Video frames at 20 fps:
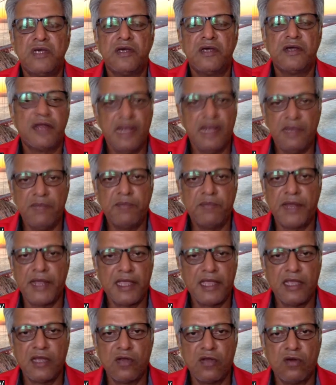really
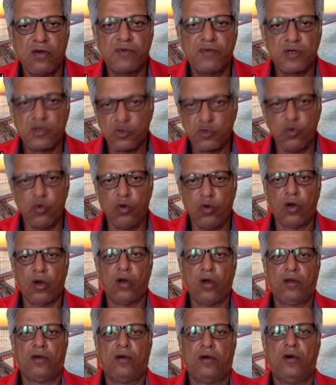breaking down for too
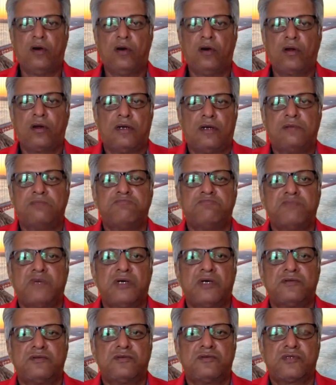long or
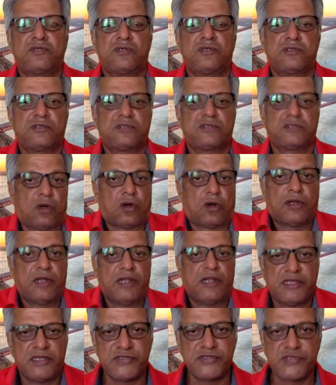
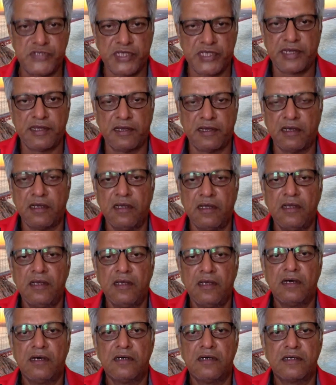shortening his career
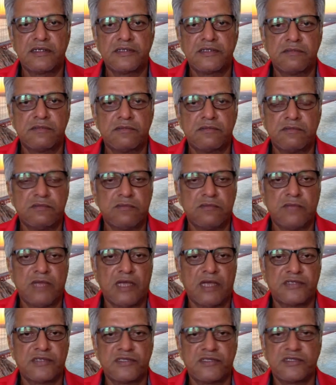
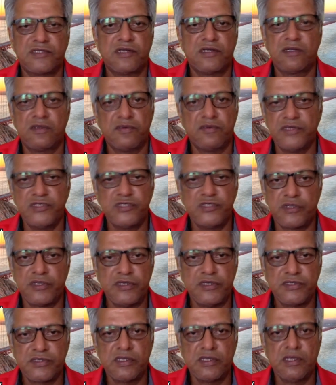as a result of
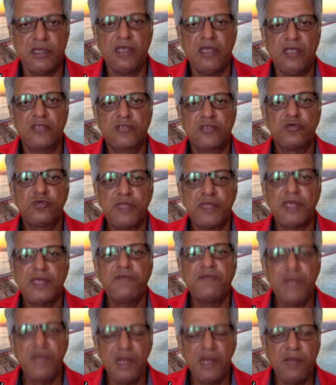injuries. So
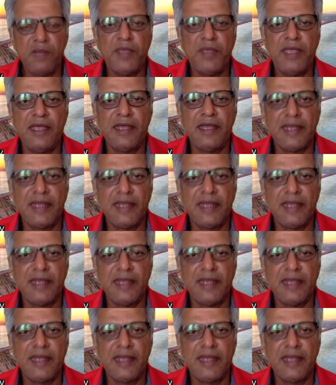there will be an